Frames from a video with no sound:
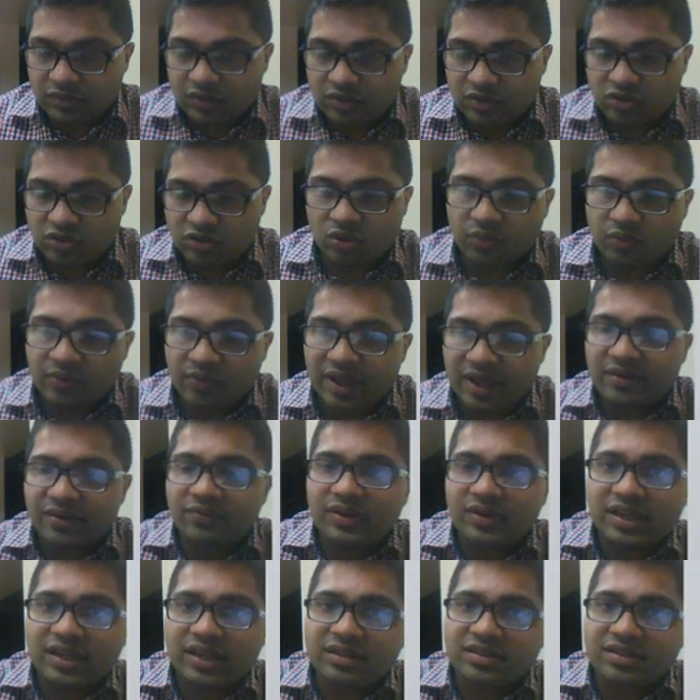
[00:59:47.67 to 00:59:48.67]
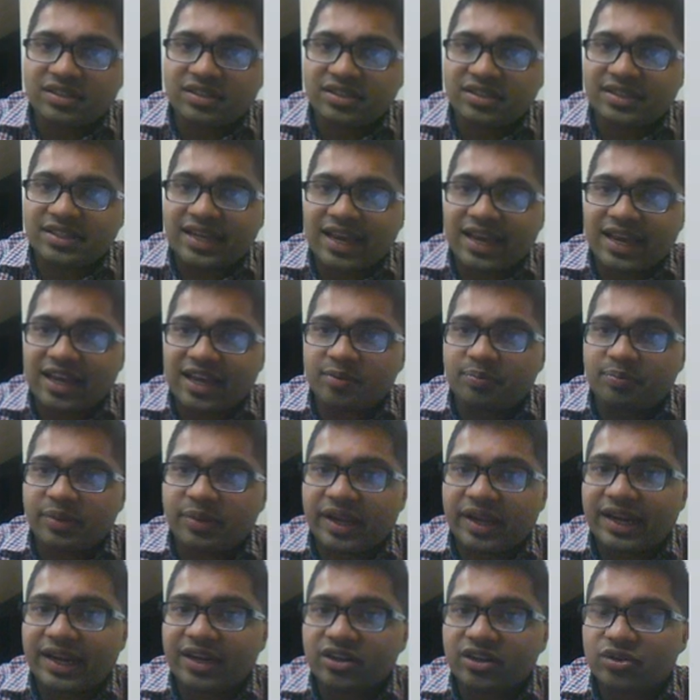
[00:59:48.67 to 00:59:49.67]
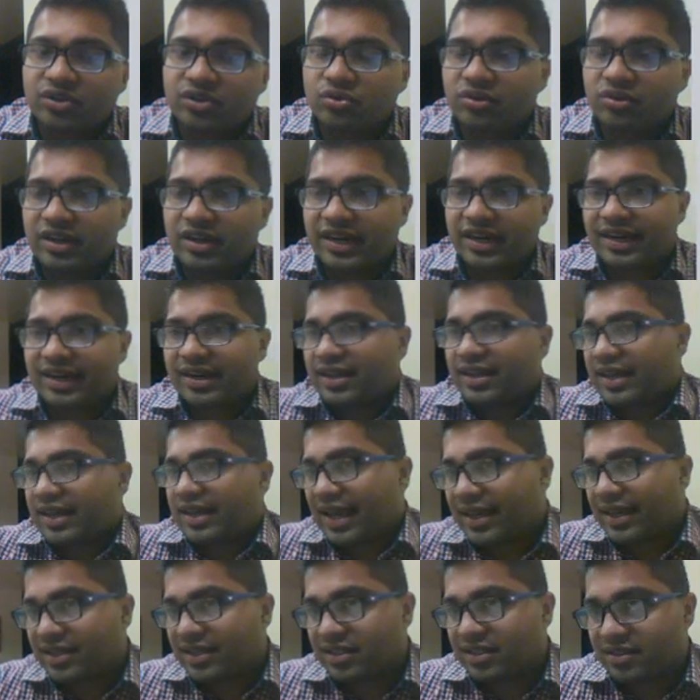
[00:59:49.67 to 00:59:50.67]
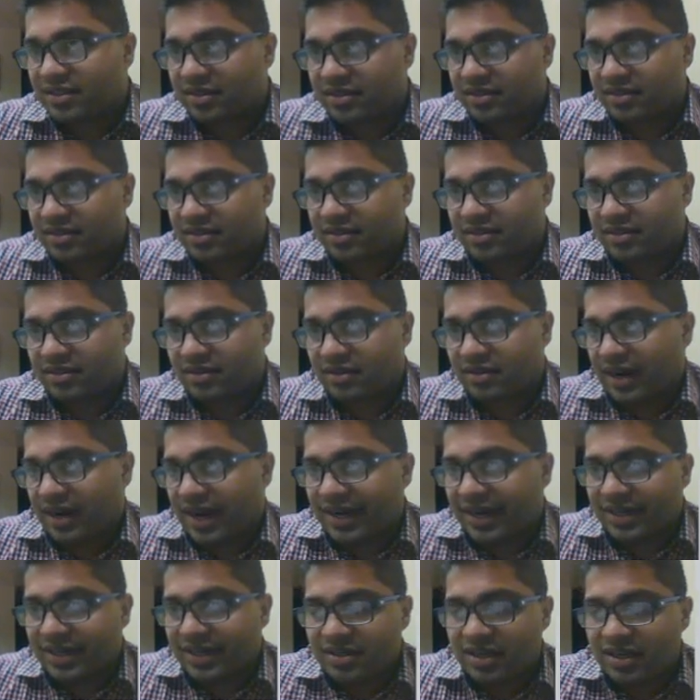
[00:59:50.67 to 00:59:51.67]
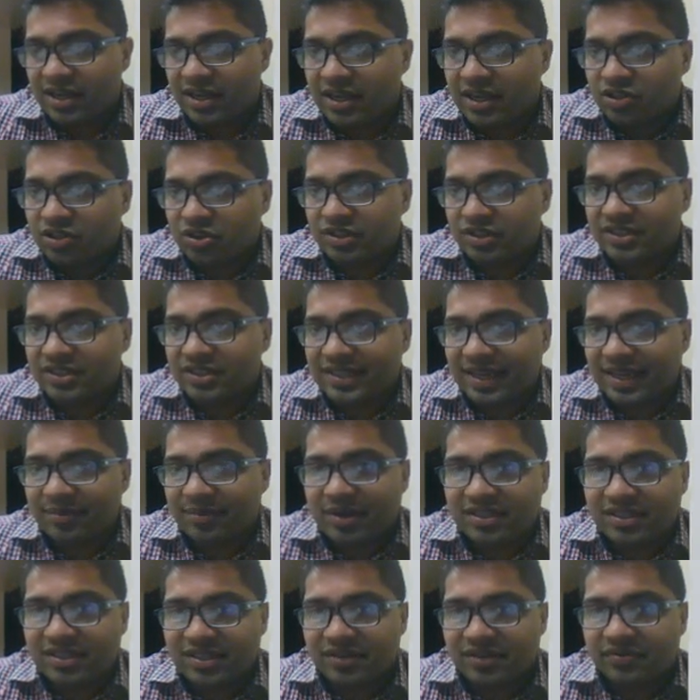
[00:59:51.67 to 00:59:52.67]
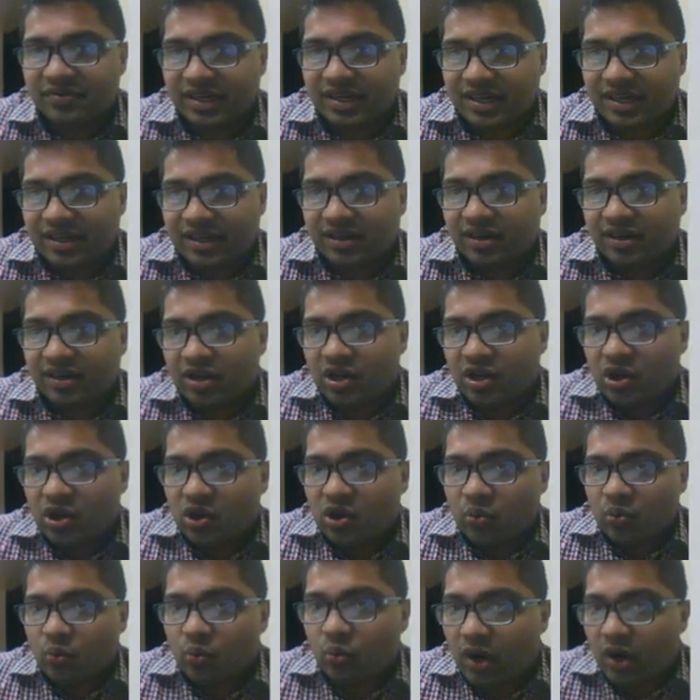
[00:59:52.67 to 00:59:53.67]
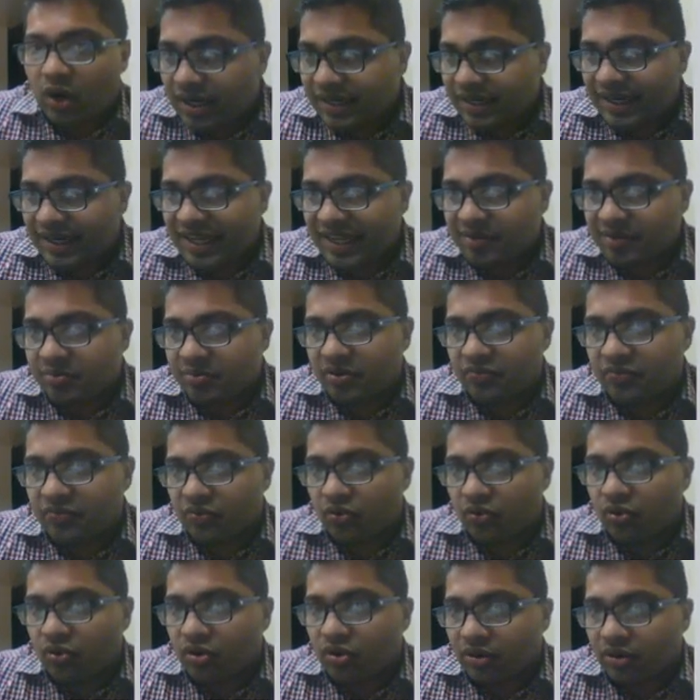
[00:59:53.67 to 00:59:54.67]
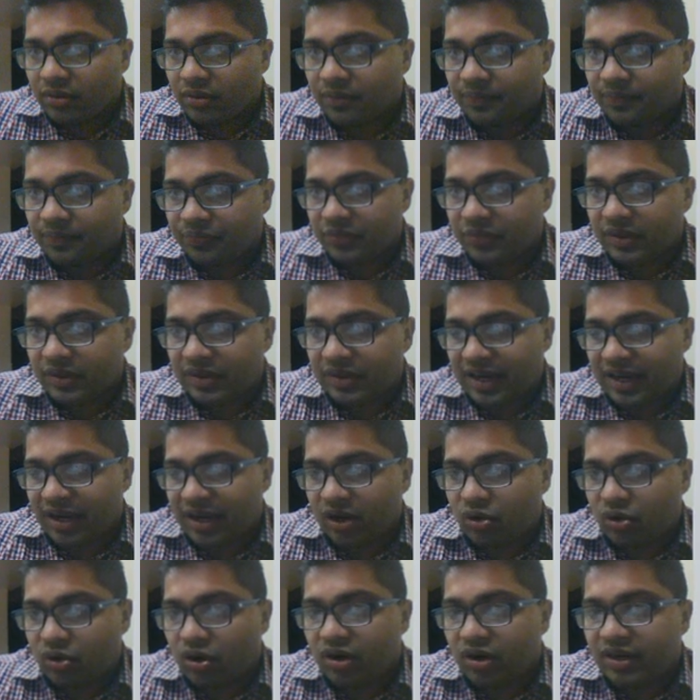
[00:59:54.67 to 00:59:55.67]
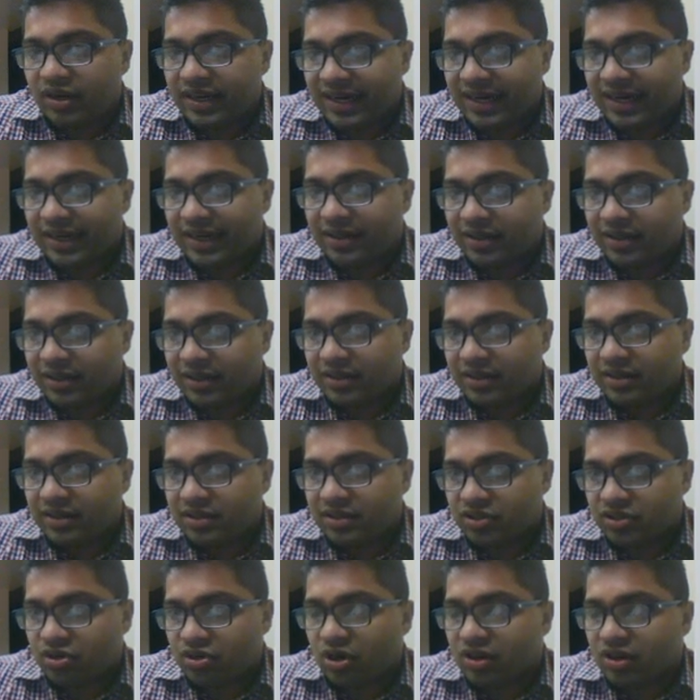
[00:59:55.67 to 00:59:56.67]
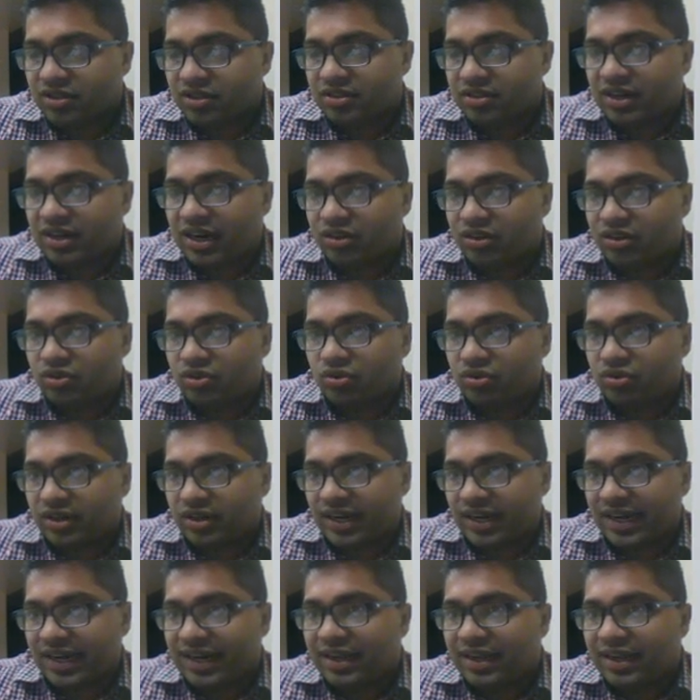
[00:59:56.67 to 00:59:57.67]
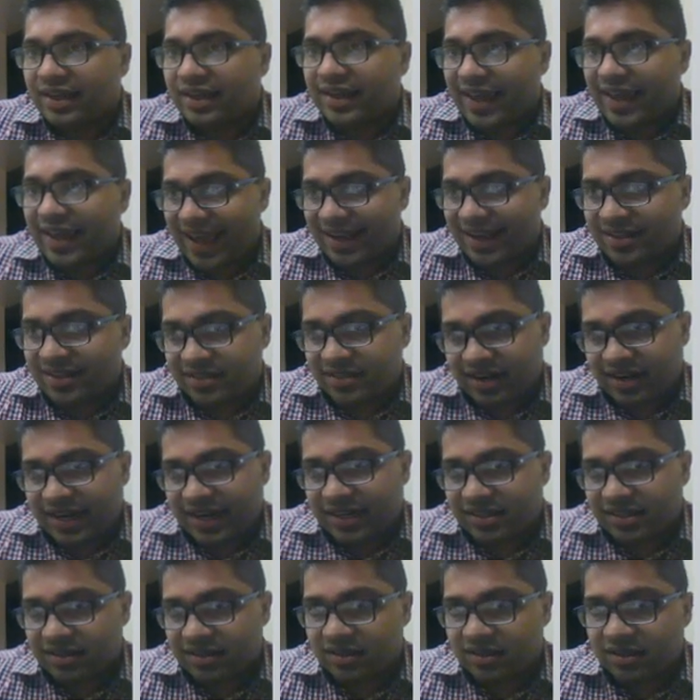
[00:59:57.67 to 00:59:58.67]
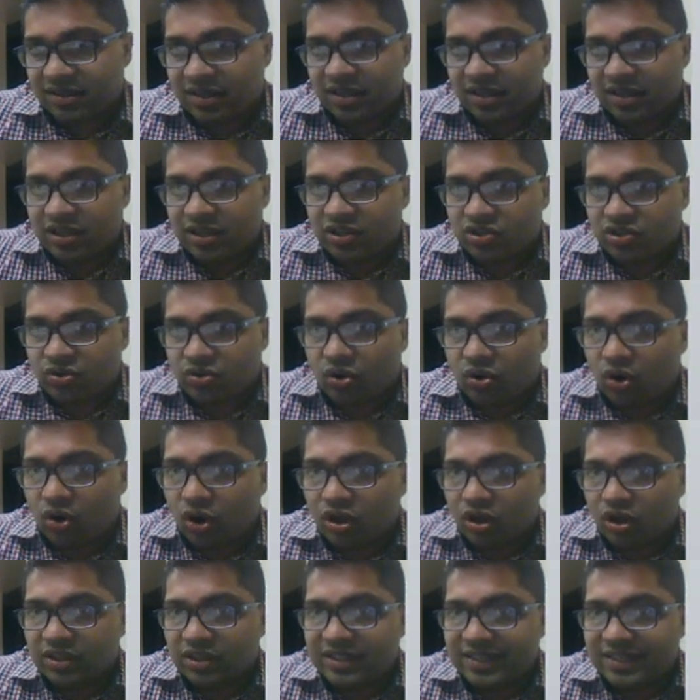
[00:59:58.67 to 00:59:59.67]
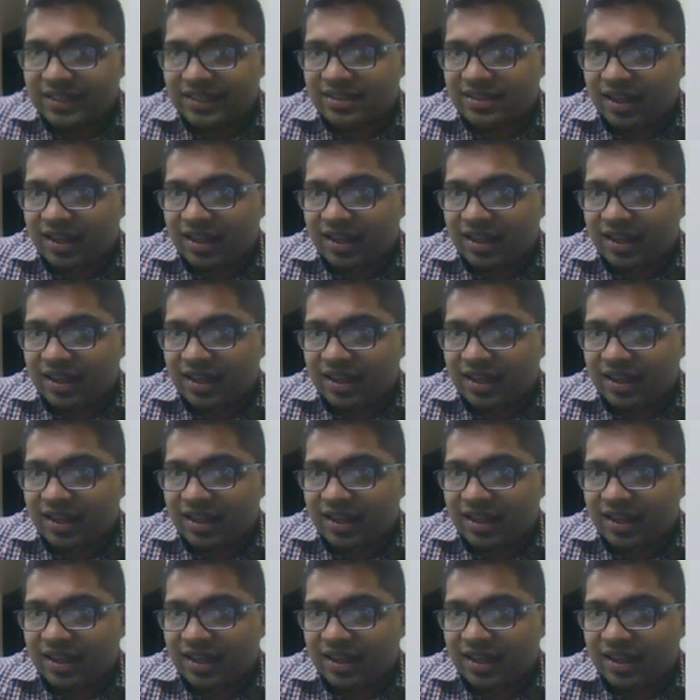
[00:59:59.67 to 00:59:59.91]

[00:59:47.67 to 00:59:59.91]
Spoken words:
So when will share begin to trade X rights? So it's same as dividend. One day before the record date, stocks start to trade X right. So all these